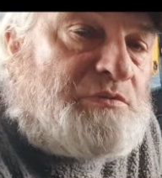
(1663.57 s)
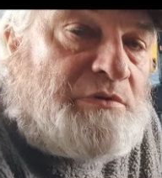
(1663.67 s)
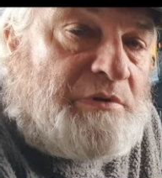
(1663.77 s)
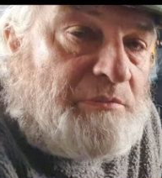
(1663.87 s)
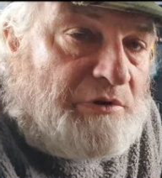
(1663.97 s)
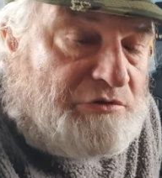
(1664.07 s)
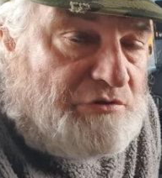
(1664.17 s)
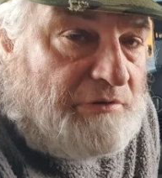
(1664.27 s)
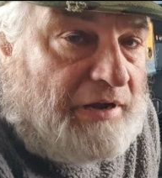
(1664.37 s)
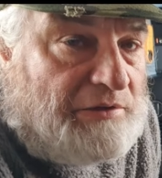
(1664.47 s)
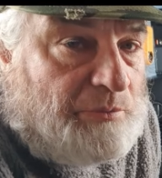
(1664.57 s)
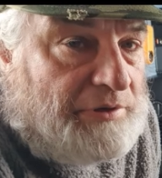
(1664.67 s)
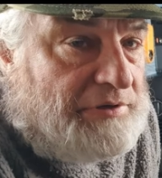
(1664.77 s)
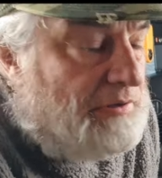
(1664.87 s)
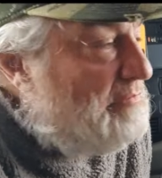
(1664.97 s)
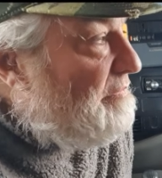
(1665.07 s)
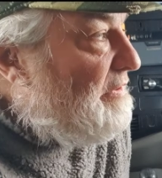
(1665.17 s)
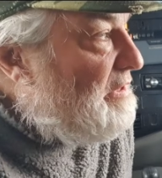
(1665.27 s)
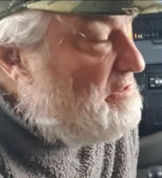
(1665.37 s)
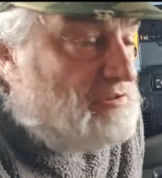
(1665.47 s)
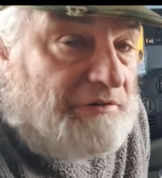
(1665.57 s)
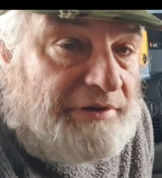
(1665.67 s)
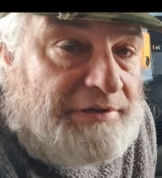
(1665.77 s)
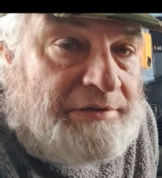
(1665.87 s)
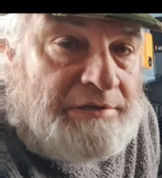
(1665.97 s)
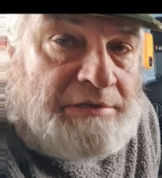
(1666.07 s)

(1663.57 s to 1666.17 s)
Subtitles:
wondering what I saw out the window. Nothing exciting.